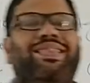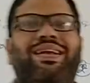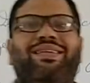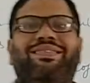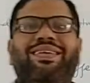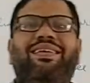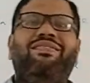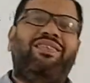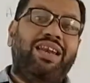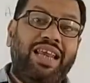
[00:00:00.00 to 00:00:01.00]
that
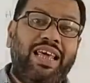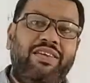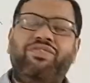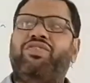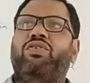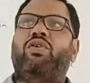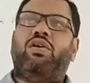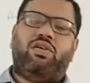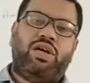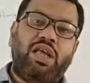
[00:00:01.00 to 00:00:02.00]
these leaves
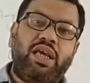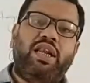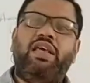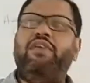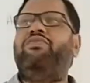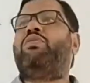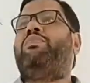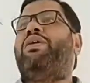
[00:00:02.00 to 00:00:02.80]
or tea leaves,